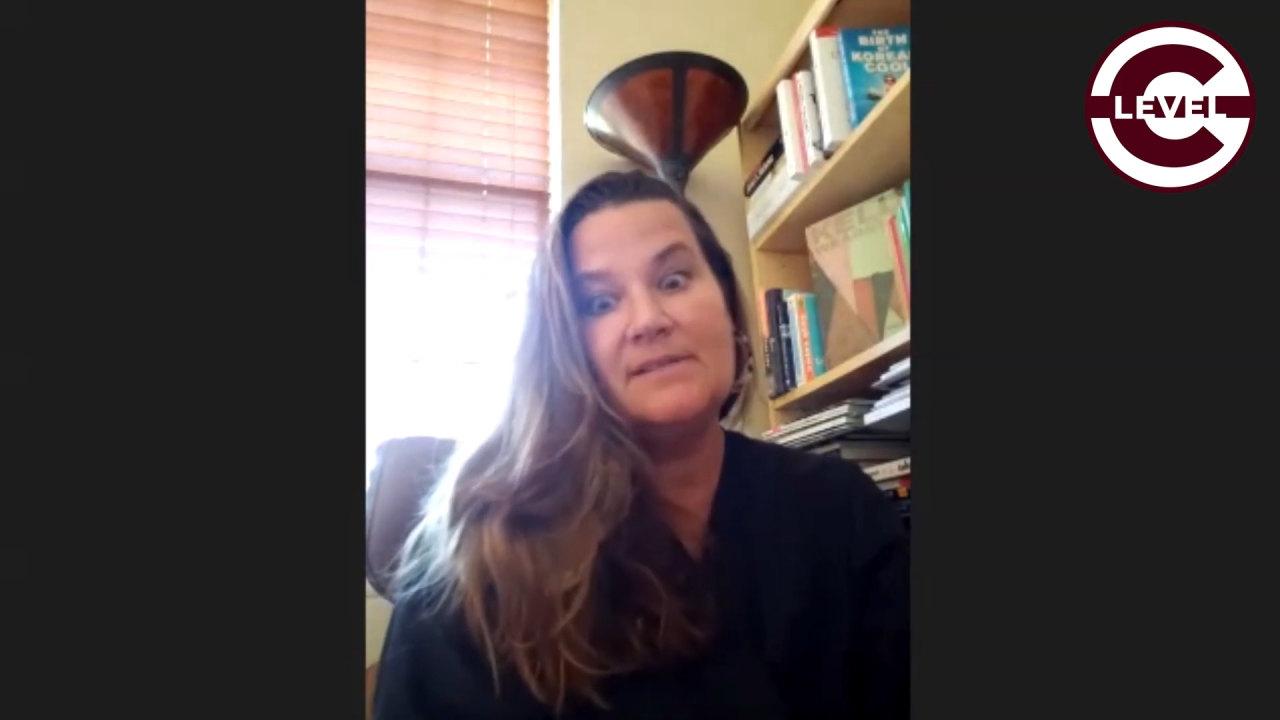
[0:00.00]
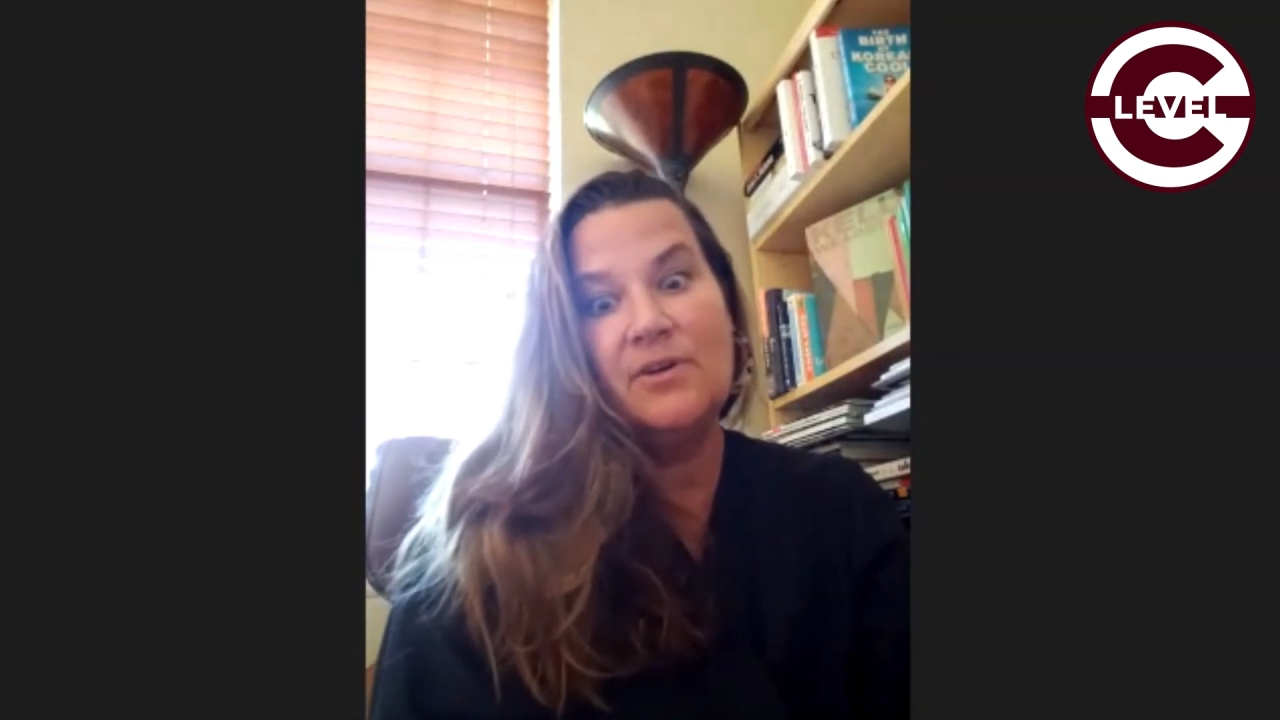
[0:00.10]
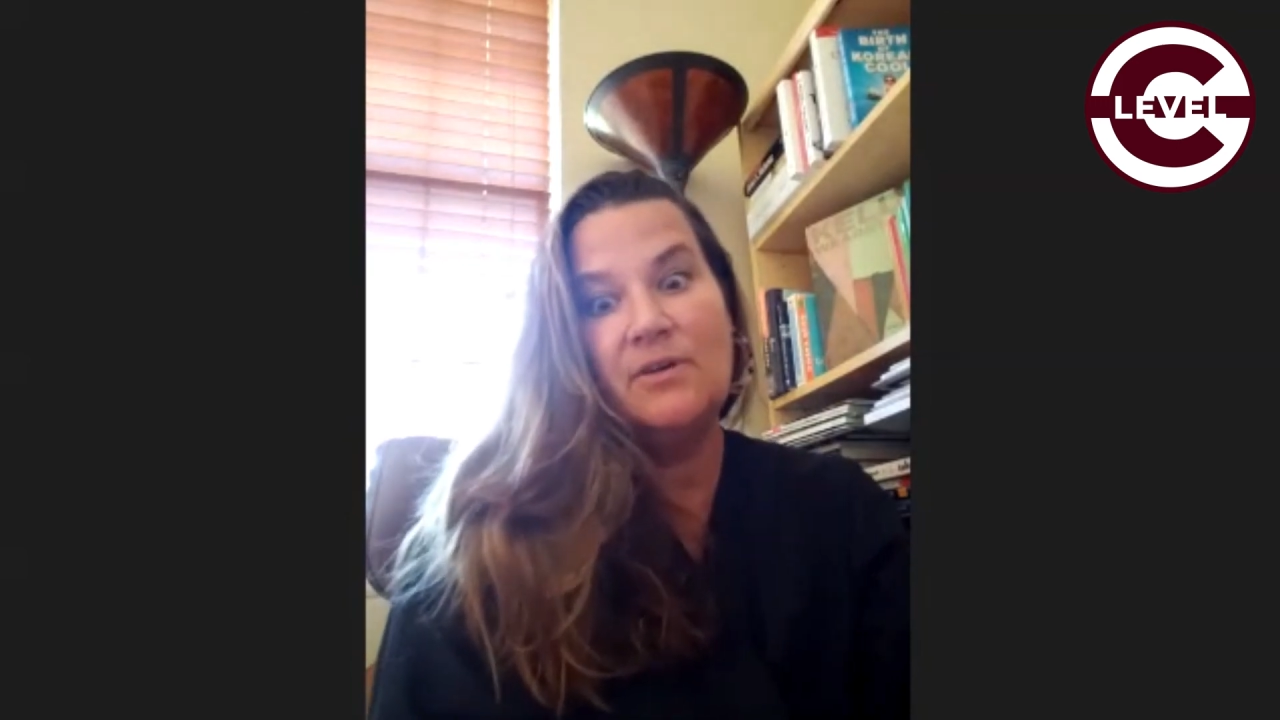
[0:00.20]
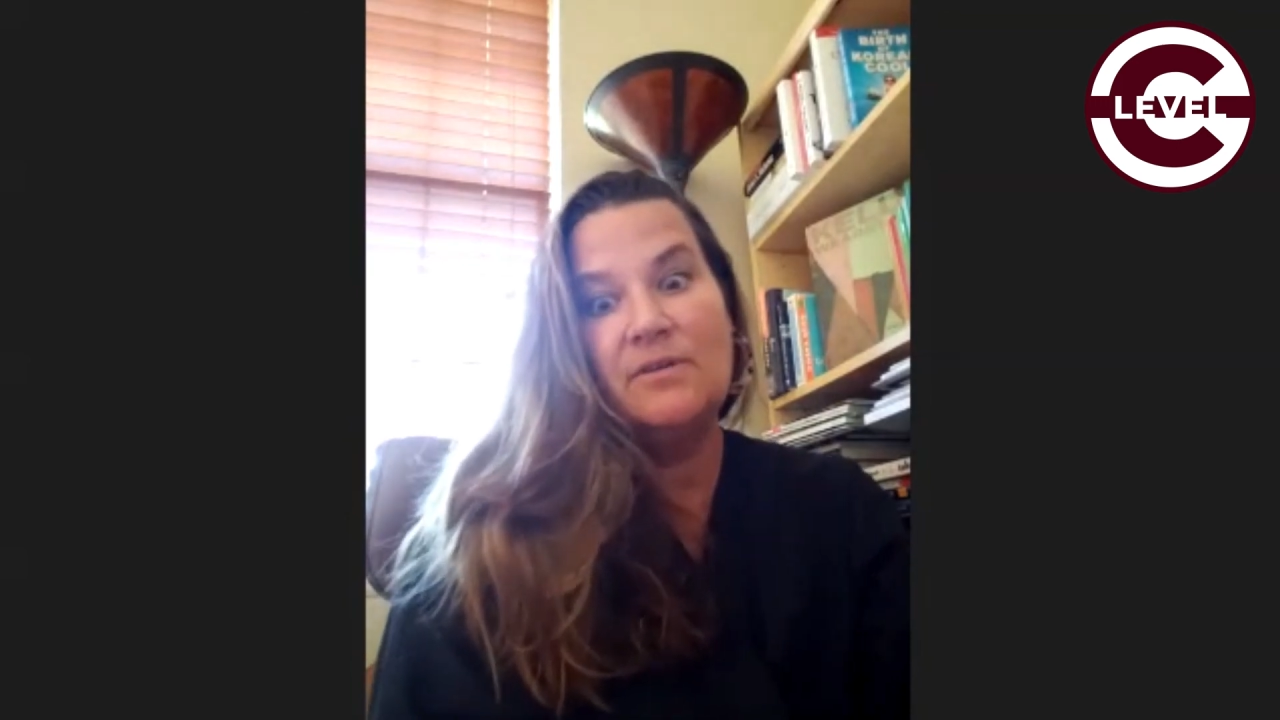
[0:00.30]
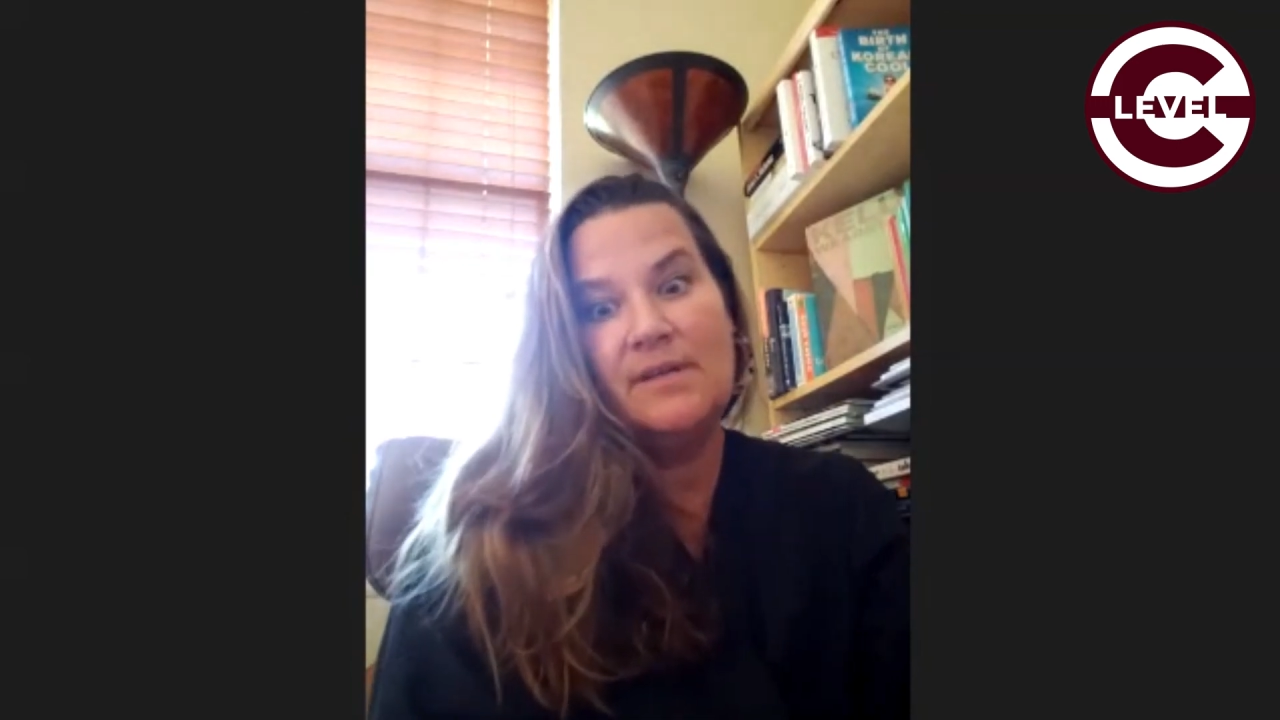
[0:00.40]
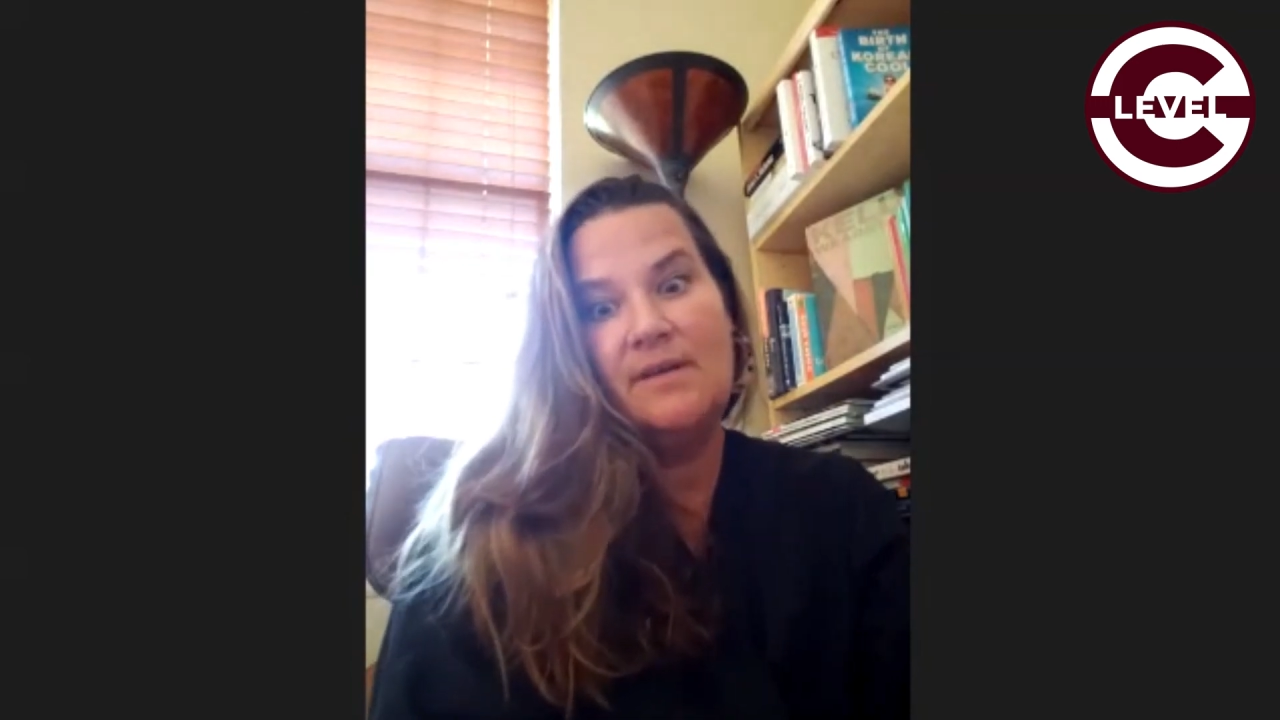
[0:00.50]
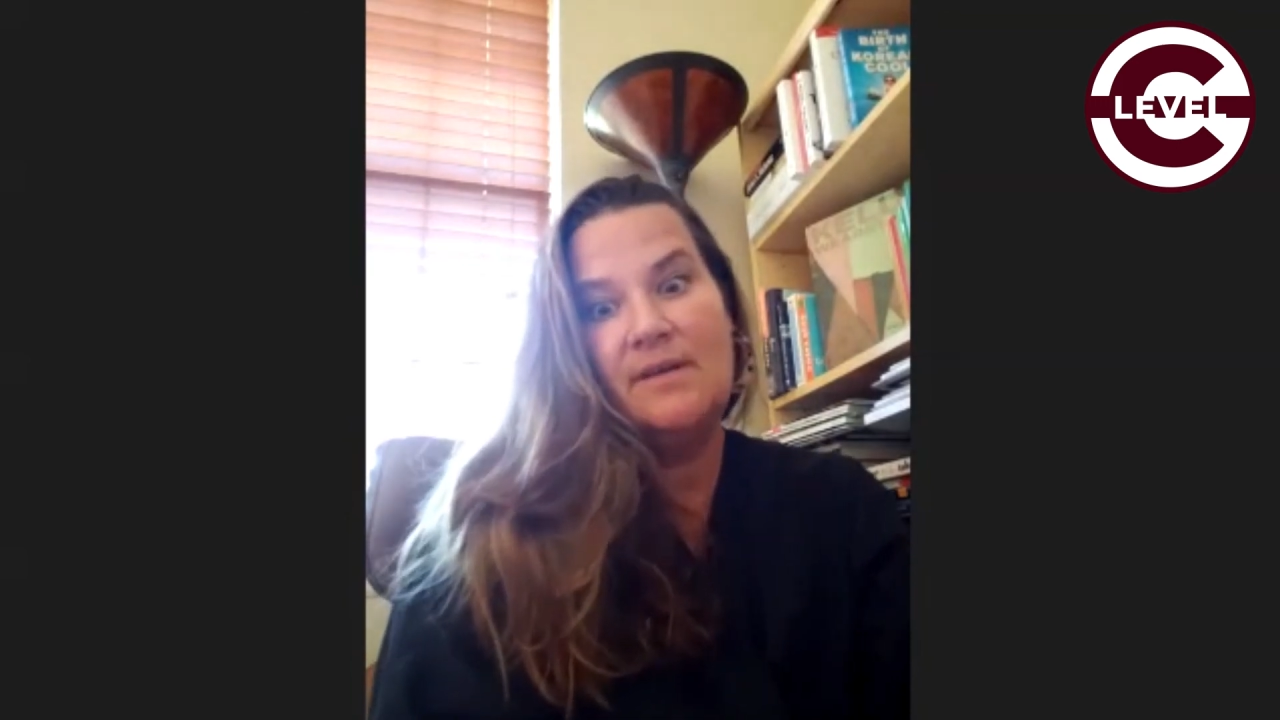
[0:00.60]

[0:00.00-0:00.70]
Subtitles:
learned that